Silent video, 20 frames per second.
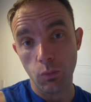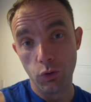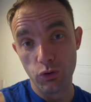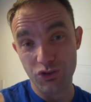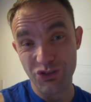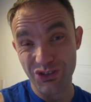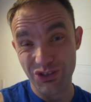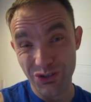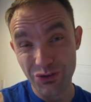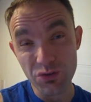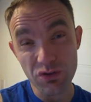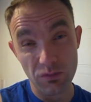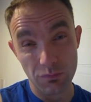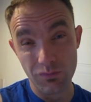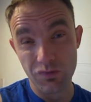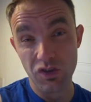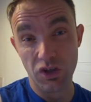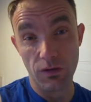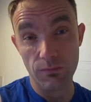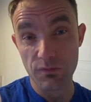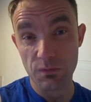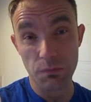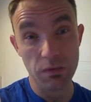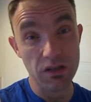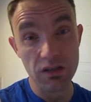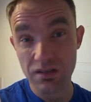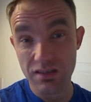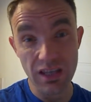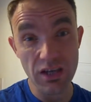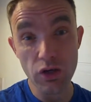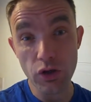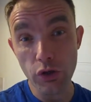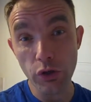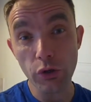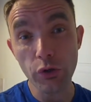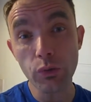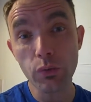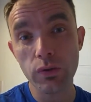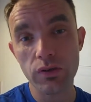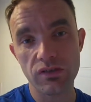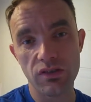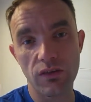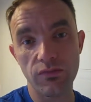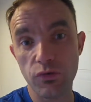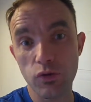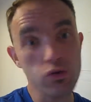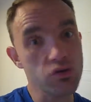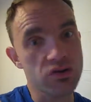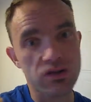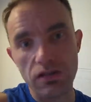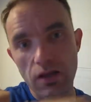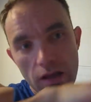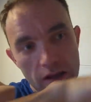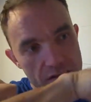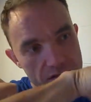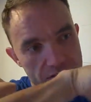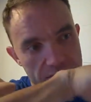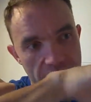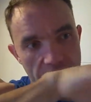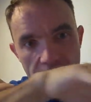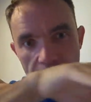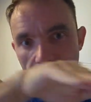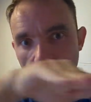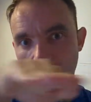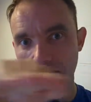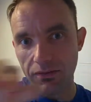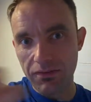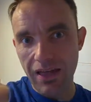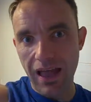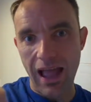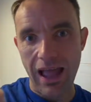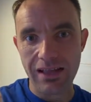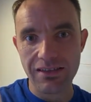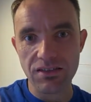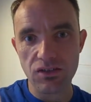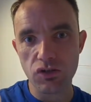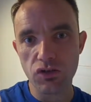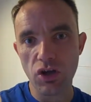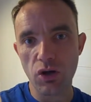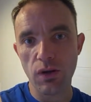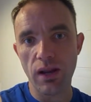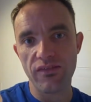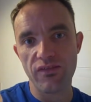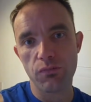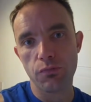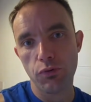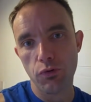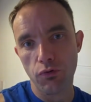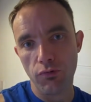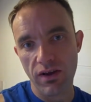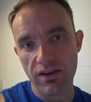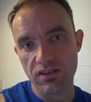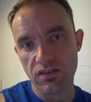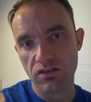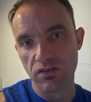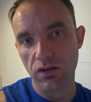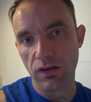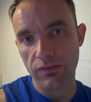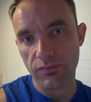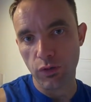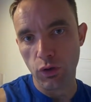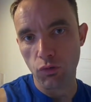what to do sometimes because they're new. So if you just stay like that and don't ever progress and don't